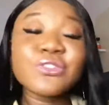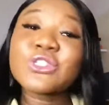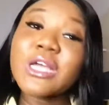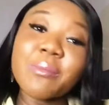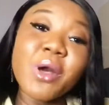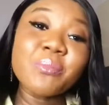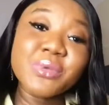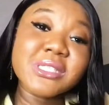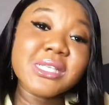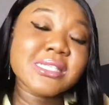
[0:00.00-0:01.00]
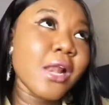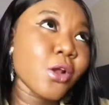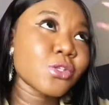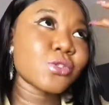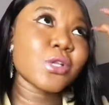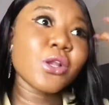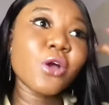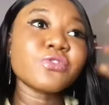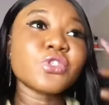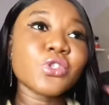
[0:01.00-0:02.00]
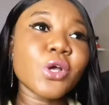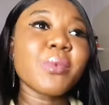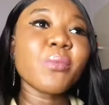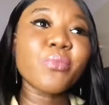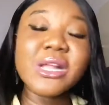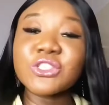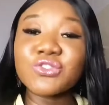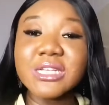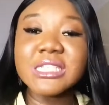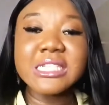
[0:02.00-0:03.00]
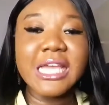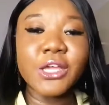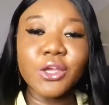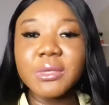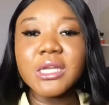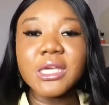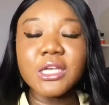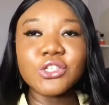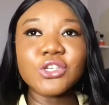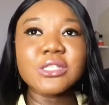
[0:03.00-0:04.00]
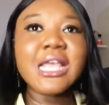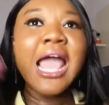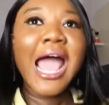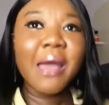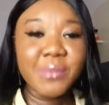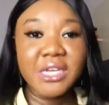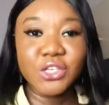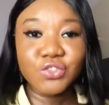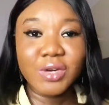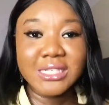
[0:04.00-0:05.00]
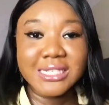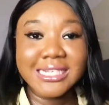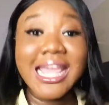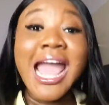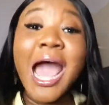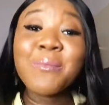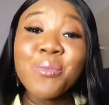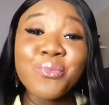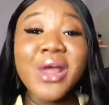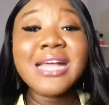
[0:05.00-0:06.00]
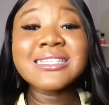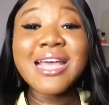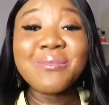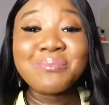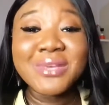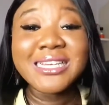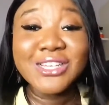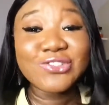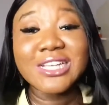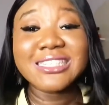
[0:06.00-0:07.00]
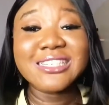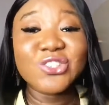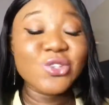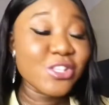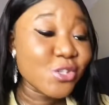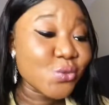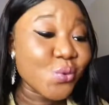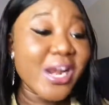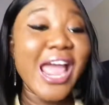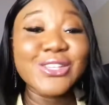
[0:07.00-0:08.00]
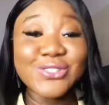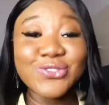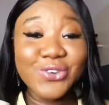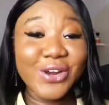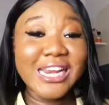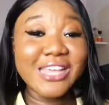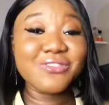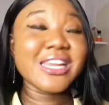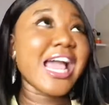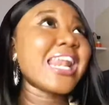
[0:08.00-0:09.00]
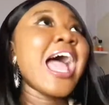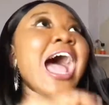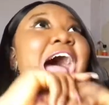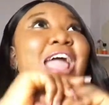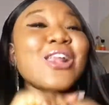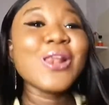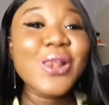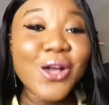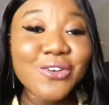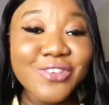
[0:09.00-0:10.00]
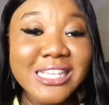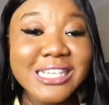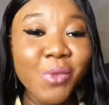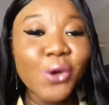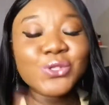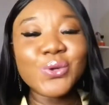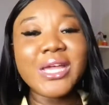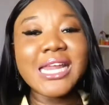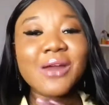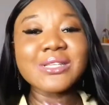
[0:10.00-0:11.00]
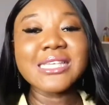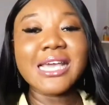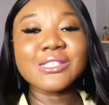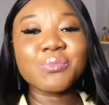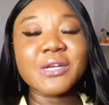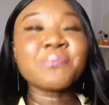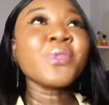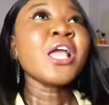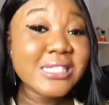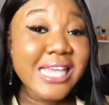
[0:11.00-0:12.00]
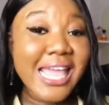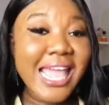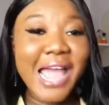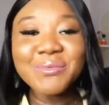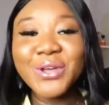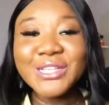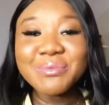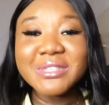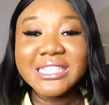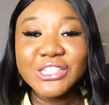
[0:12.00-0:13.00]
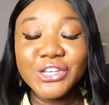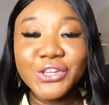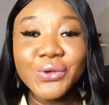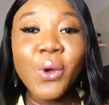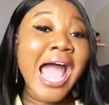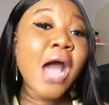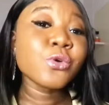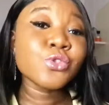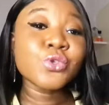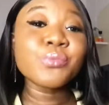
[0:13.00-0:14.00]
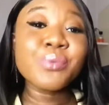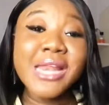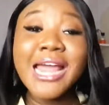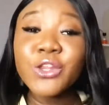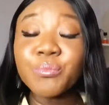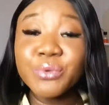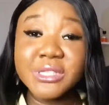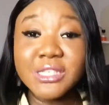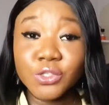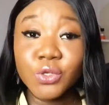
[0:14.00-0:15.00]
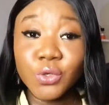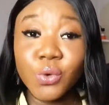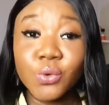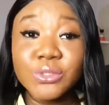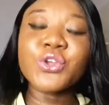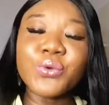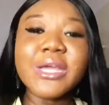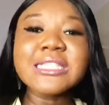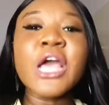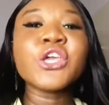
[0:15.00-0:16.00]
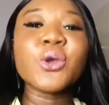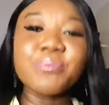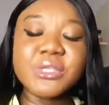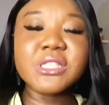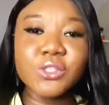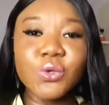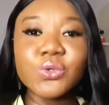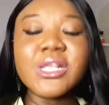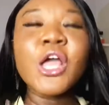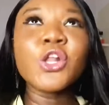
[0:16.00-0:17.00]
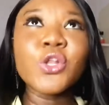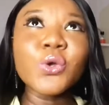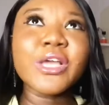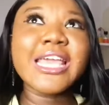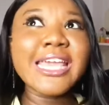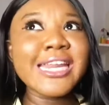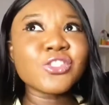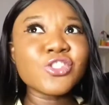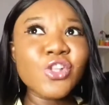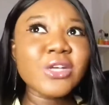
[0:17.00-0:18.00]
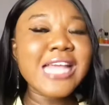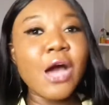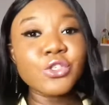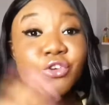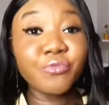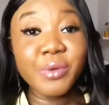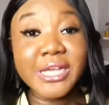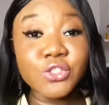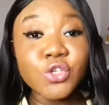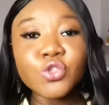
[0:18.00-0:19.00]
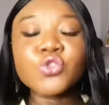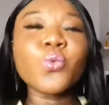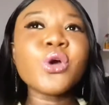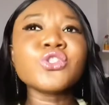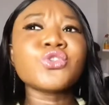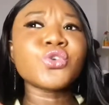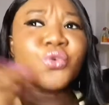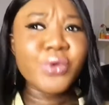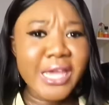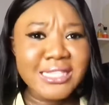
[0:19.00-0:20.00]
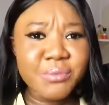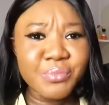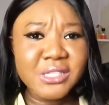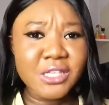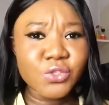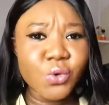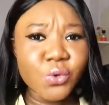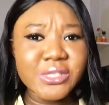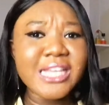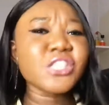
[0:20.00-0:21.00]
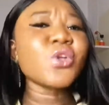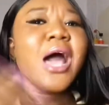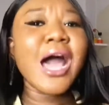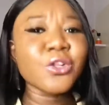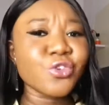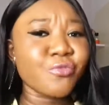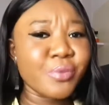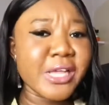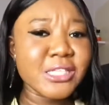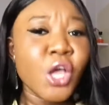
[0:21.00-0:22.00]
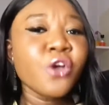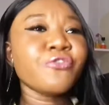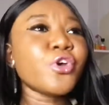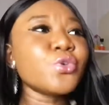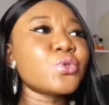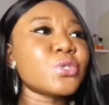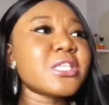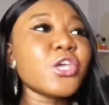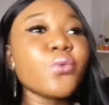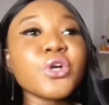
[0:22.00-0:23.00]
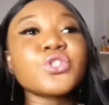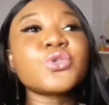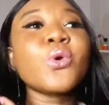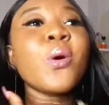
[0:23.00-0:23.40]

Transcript: to talk about business. I love to talk about brand strategy and communications and media strategy. I'm a brand and media strategist, so this is what I do for a living and I love it. I'm also a clarity expert. Today I'm going to be teaching you how to plan your business goals, create your business goals. Look, it is not out of place to want to create business goals. It is not out of place for you to say you want to